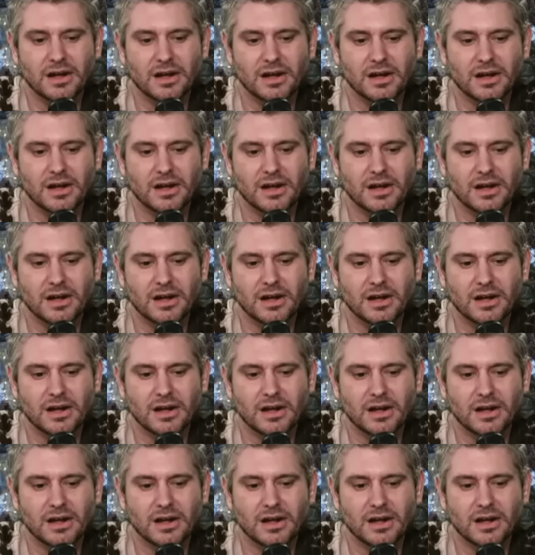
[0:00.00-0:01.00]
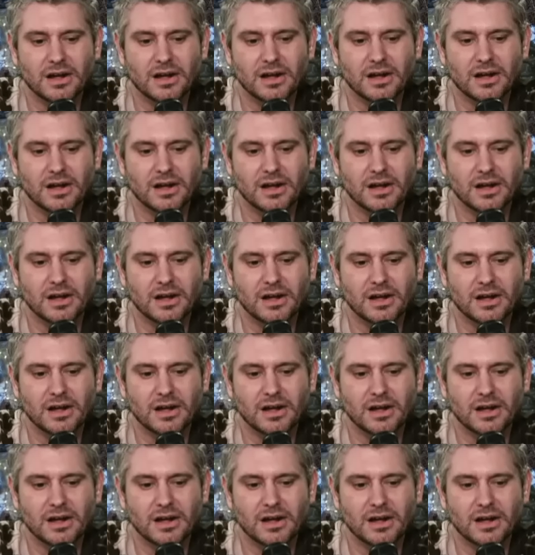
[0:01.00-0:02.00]

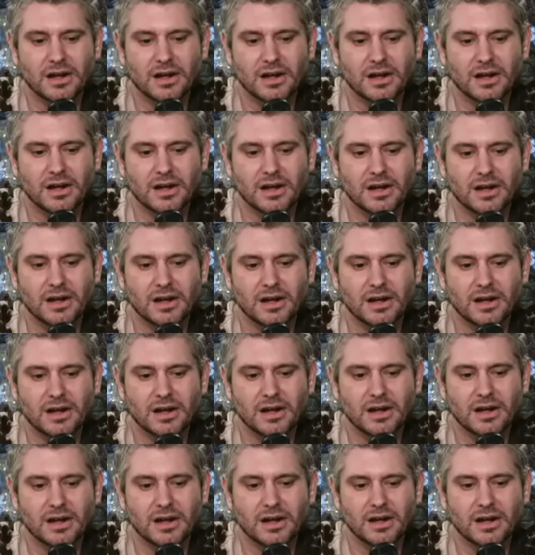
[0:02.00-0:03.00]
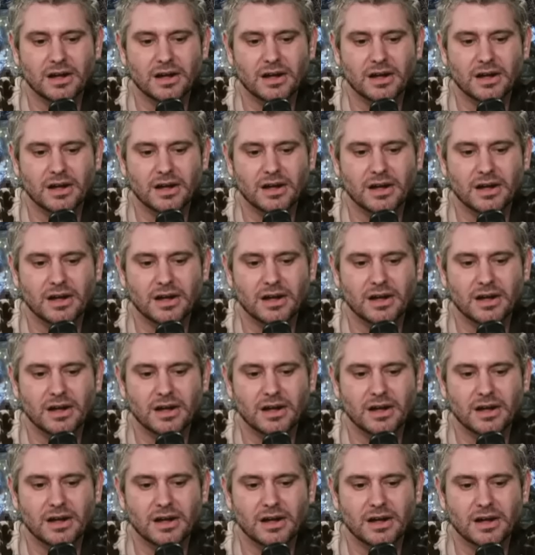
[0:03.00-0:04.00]

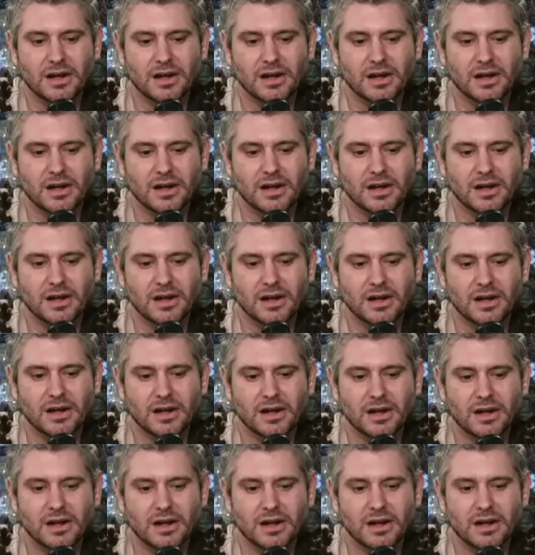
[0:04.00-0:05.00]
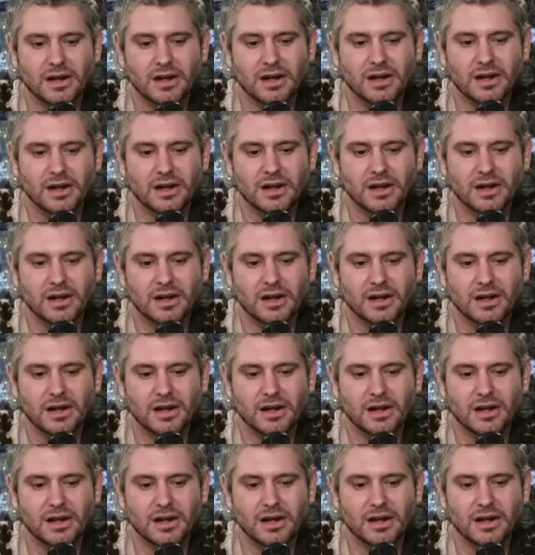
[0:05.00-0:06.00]

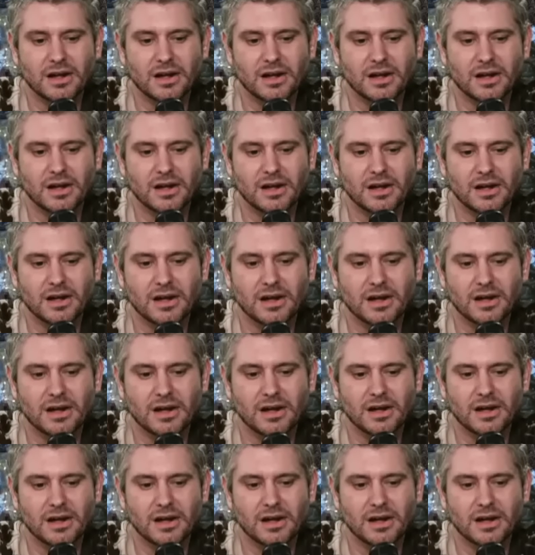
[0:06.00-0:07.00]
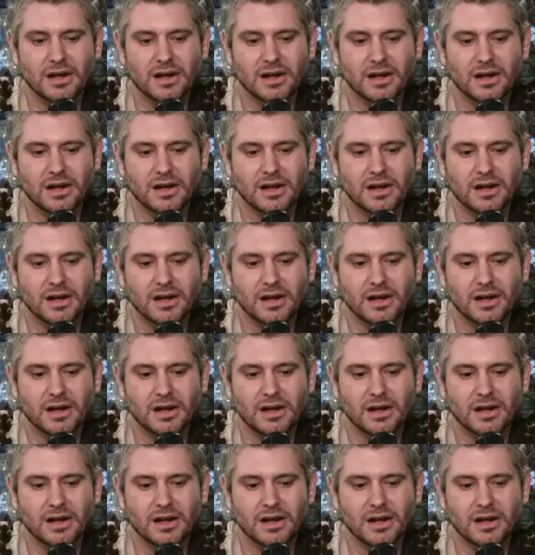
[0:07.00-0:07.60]
The person shown says nothing.